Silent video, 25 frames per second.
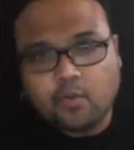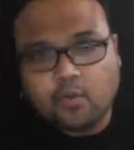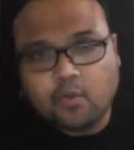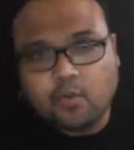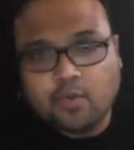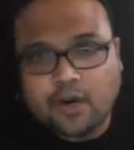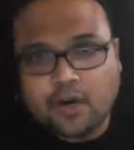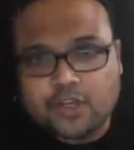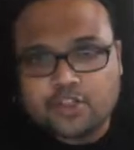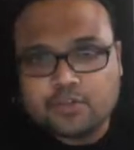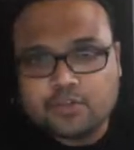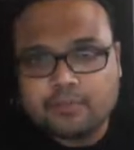you
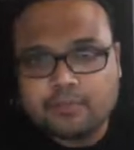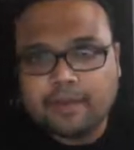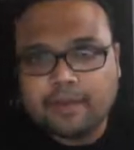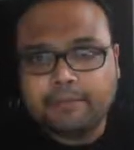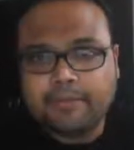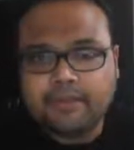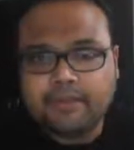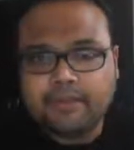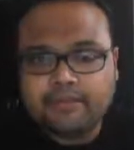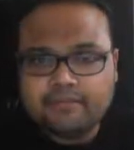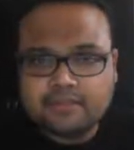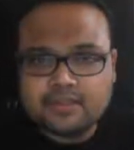watch my
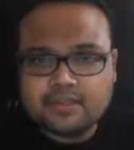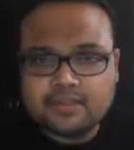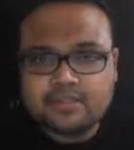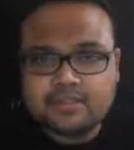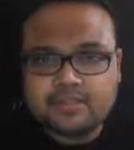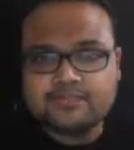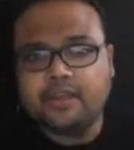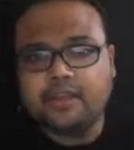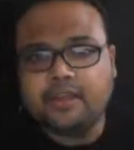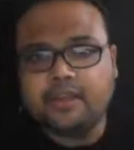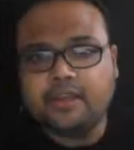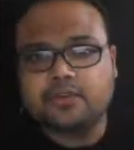
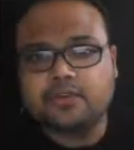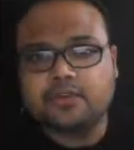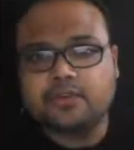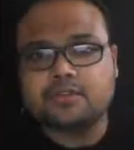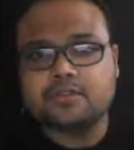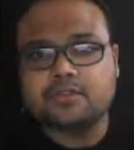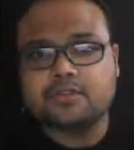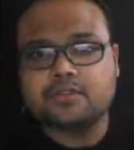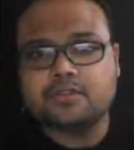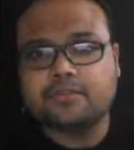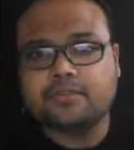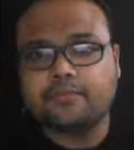previous
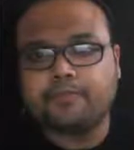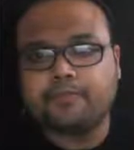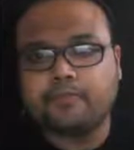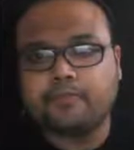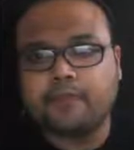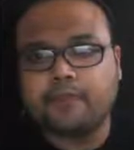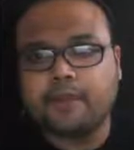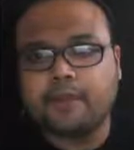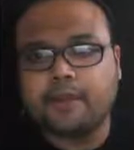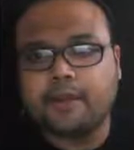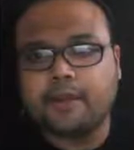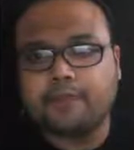videos,
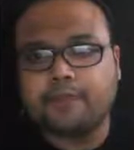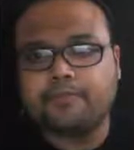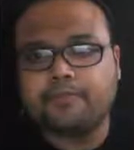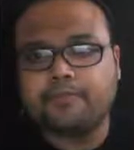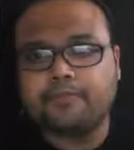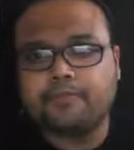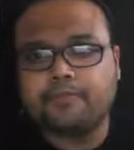okay,